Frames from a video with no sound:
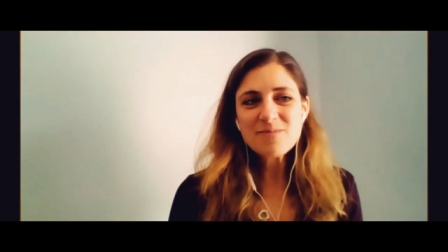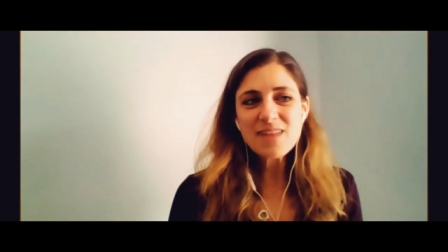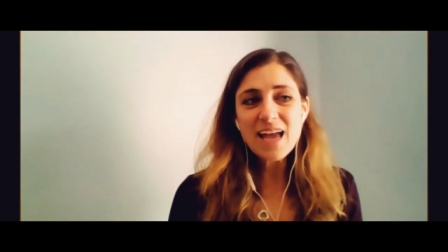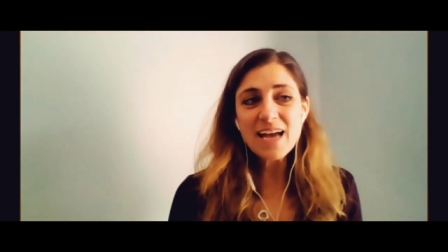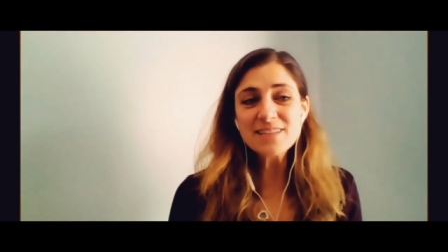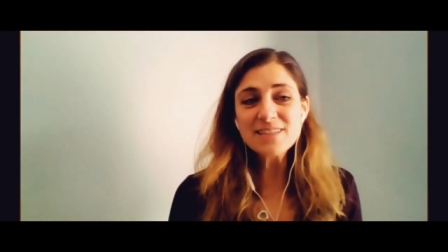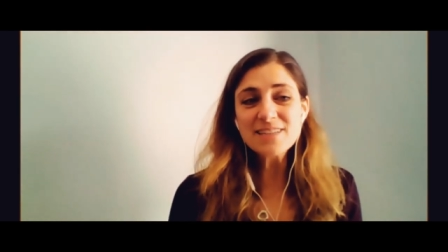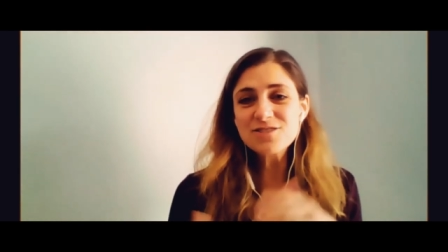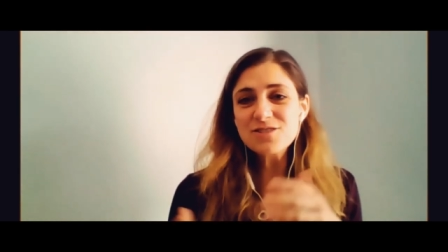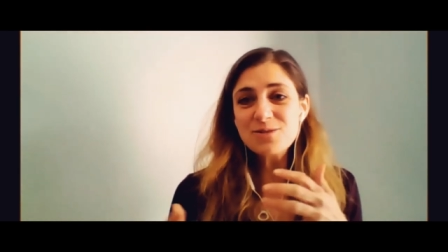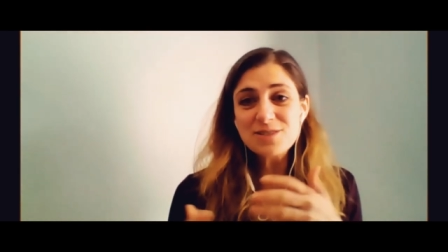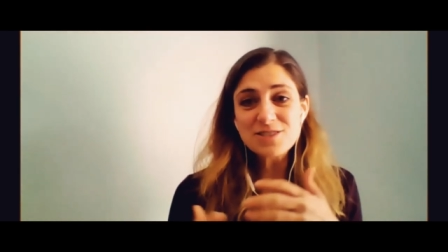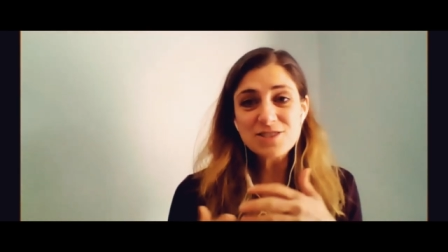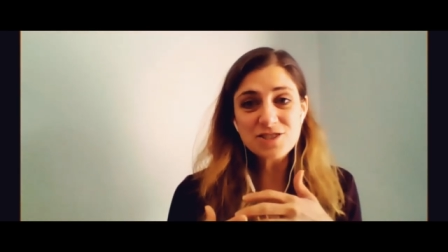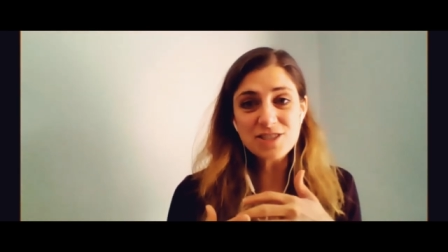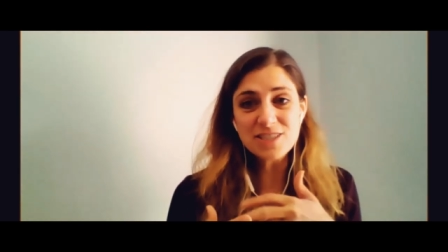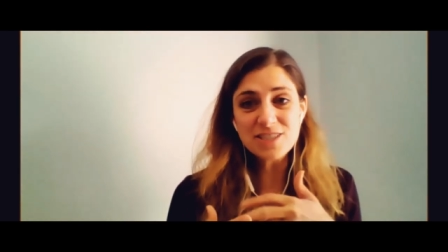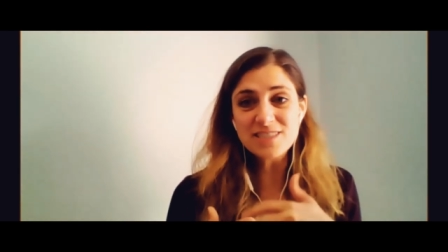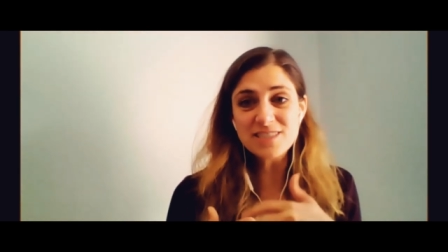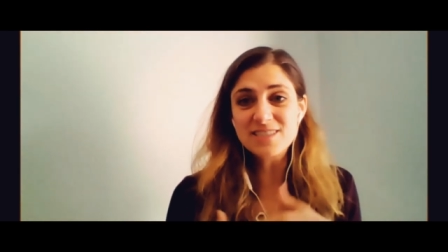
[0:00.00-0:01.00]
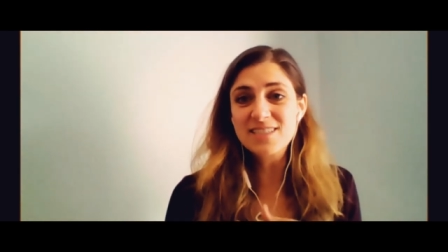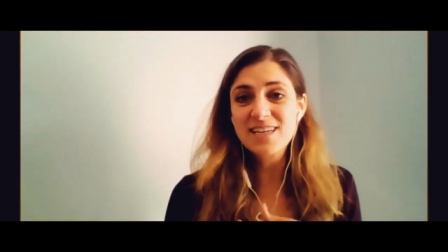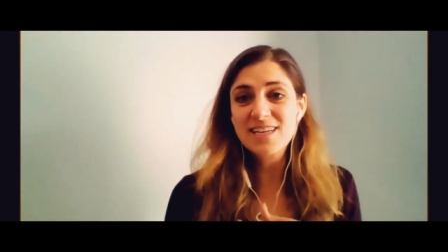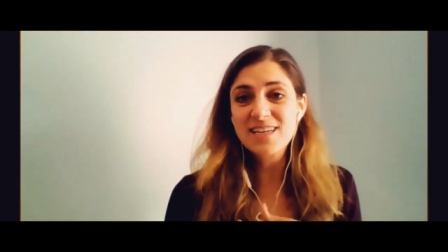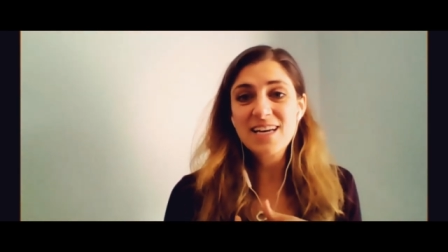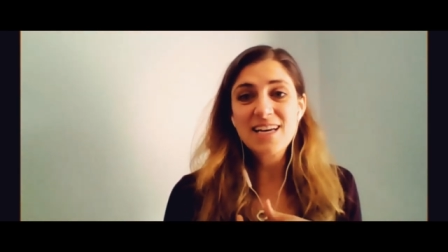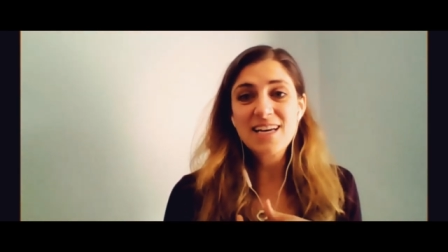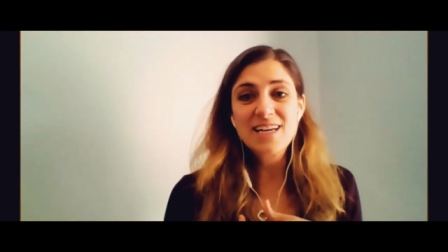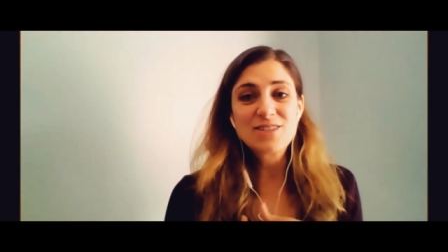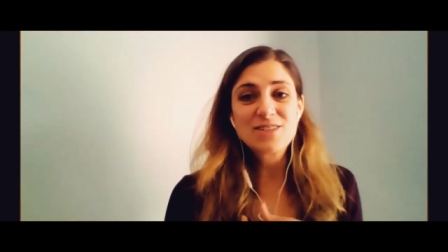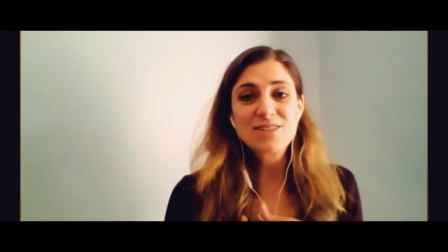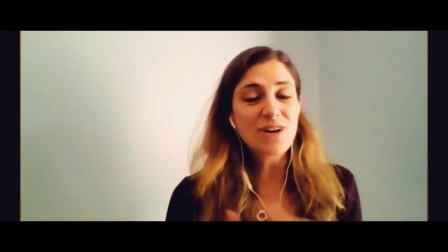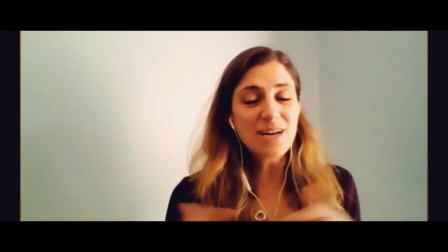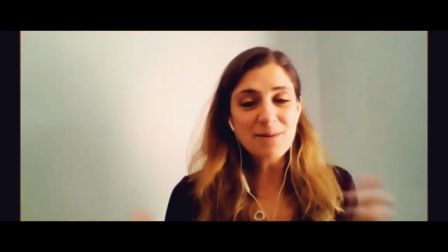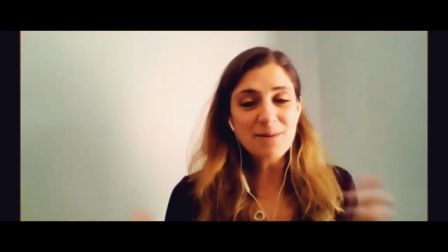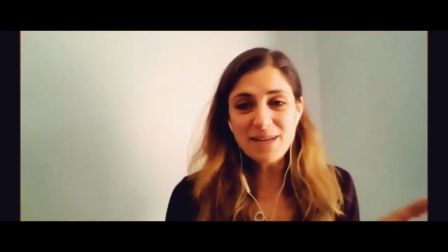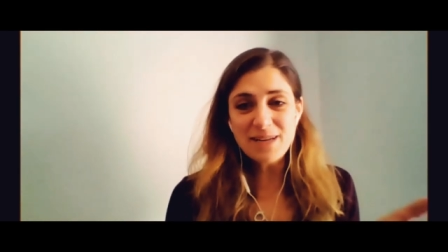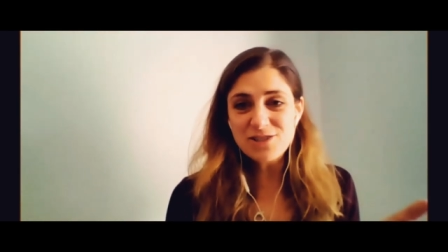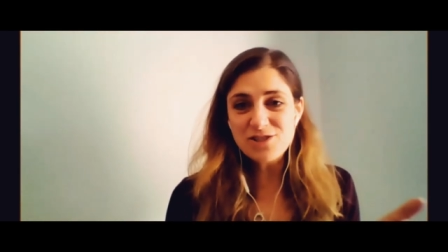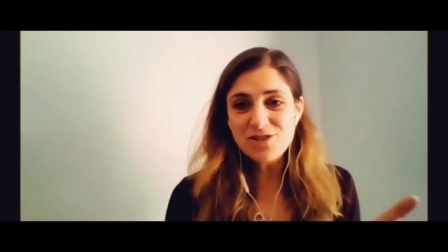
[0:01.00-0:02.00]
And so it's just try to
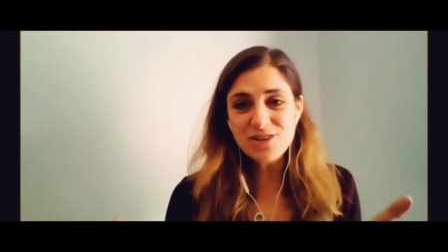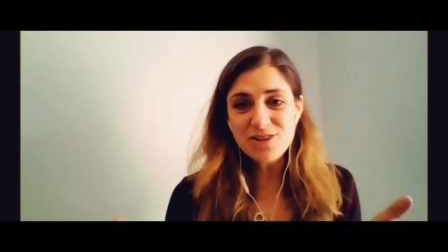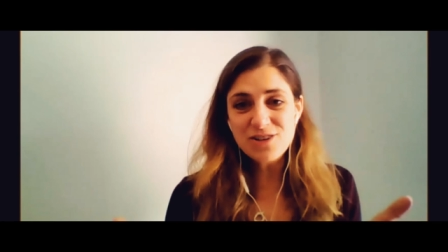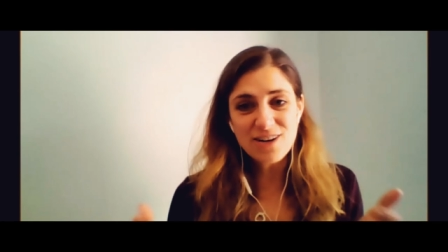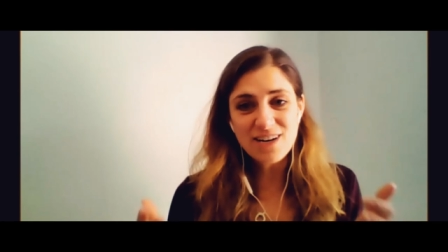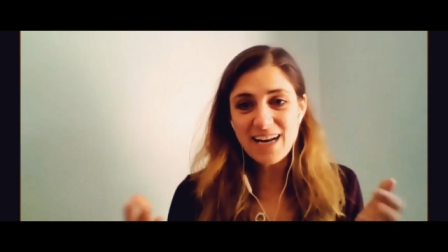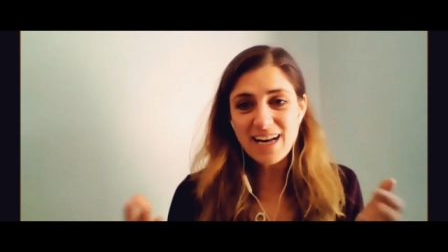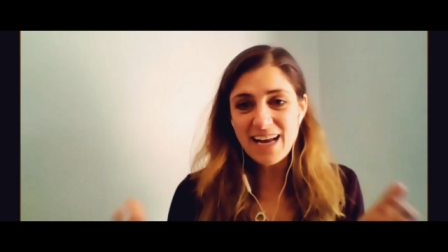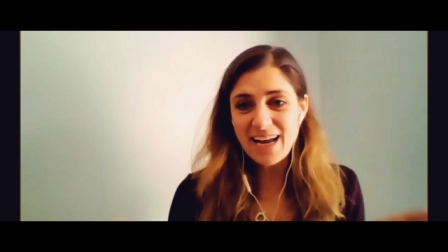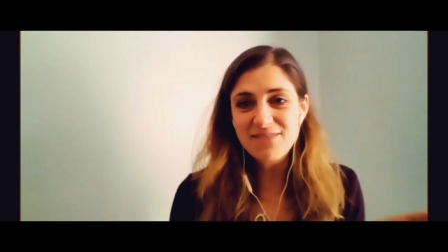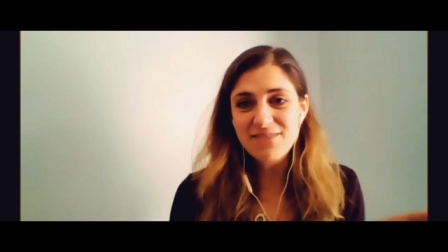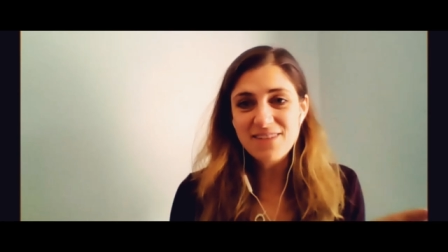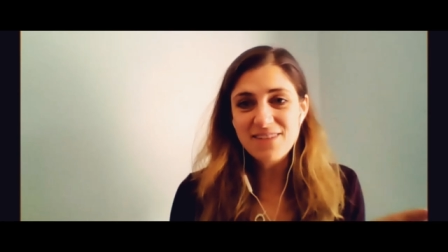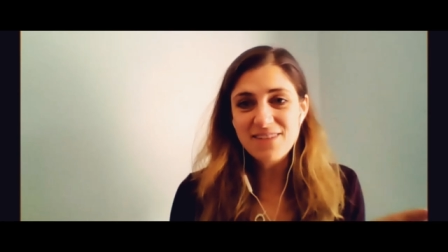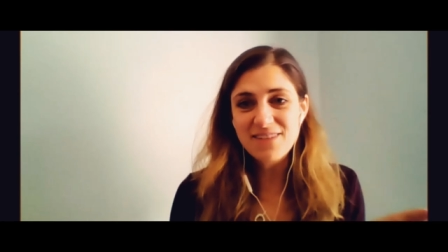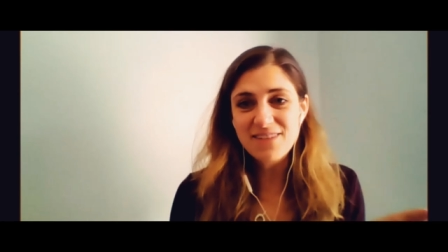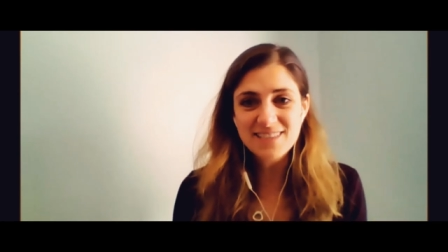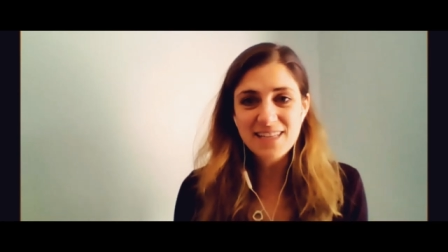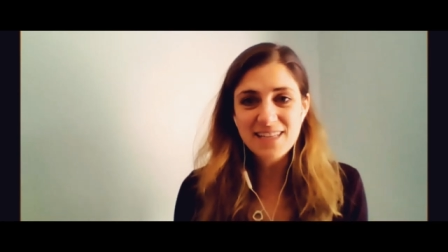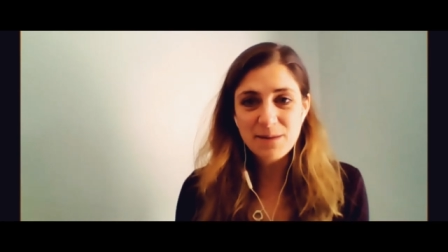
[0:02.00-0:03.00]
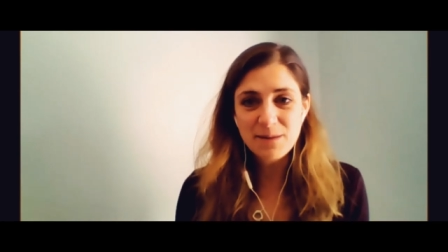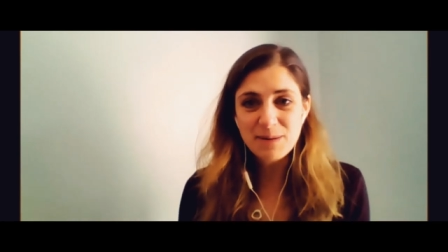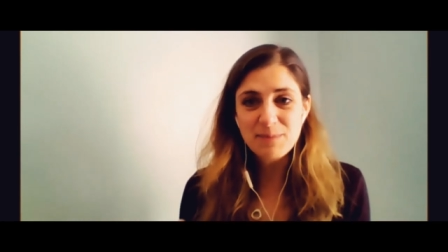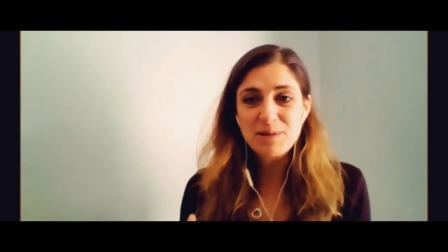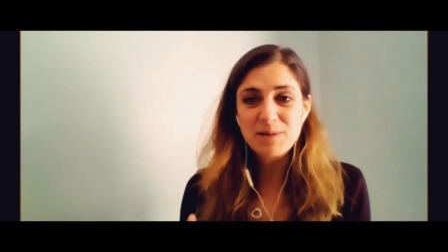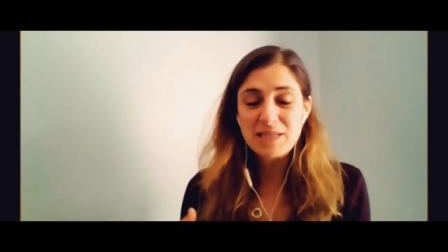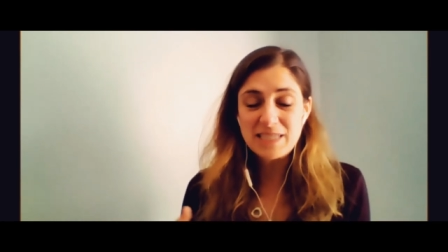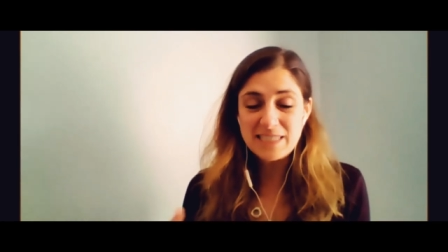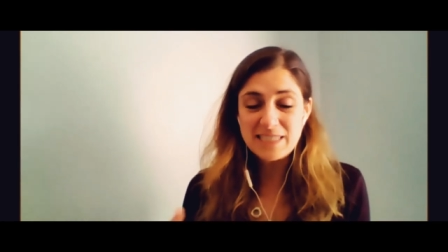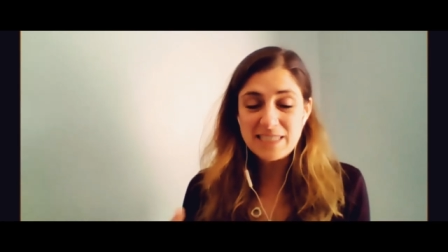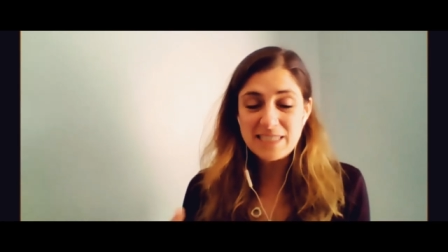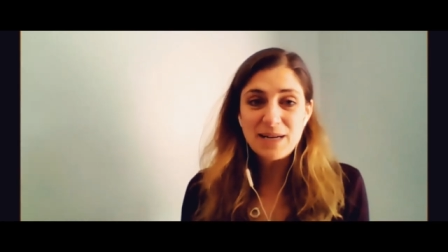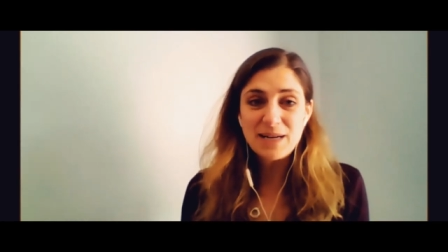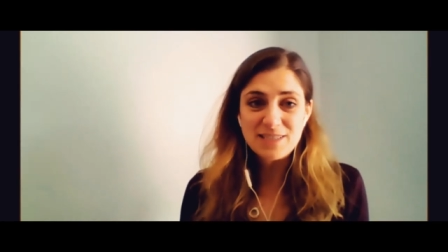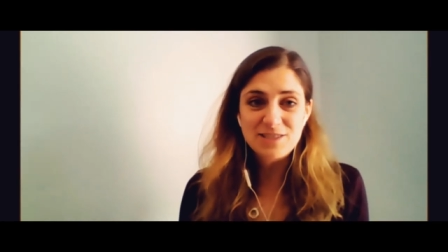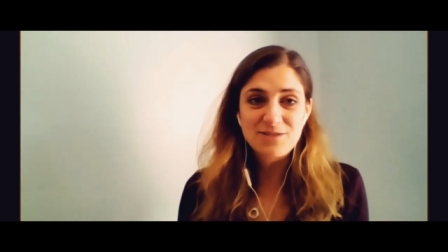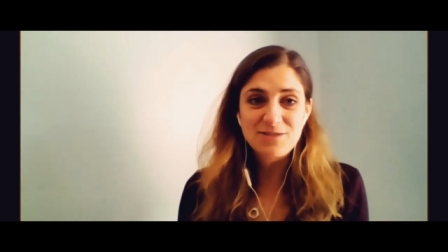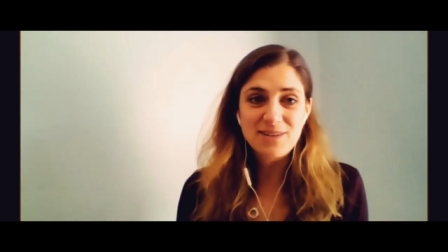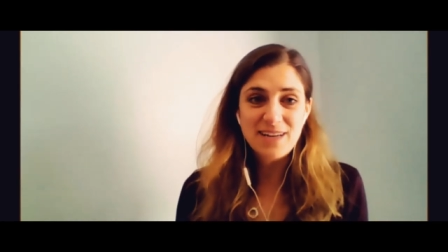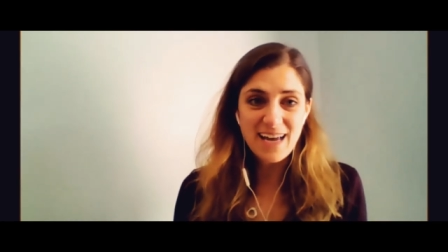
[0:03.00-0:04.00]
make sure you're going to have the content that people
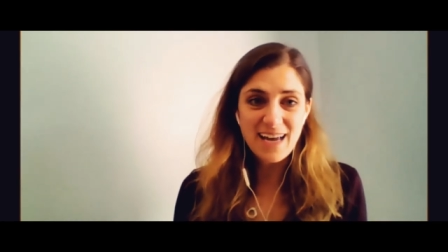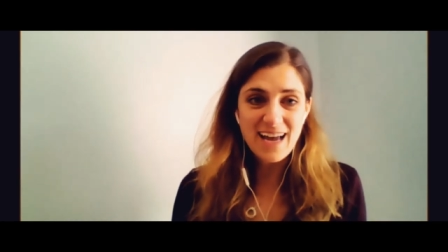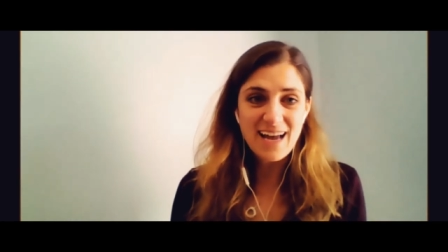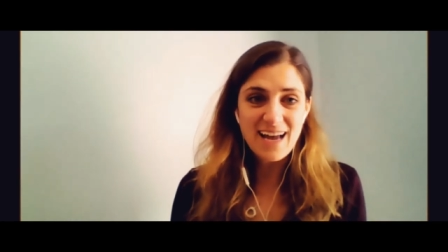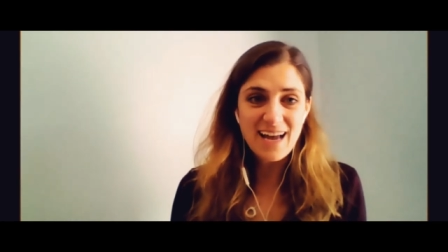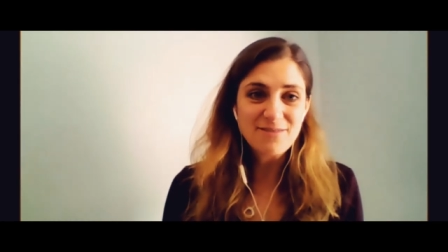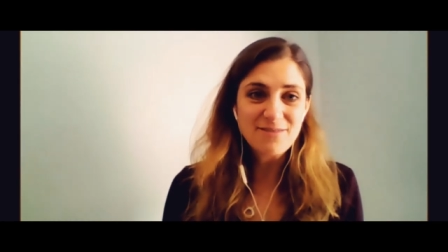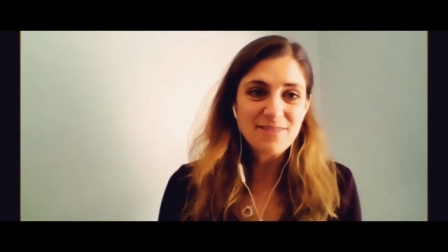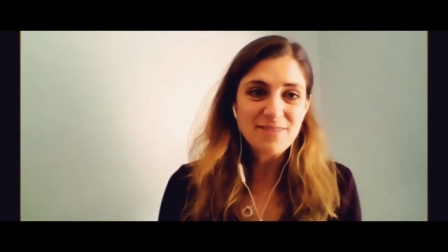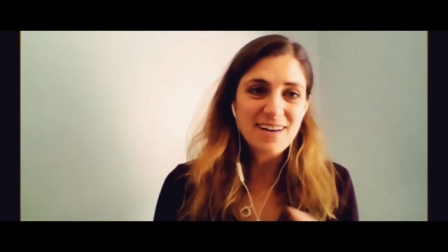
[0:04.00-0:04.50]
expect you to have,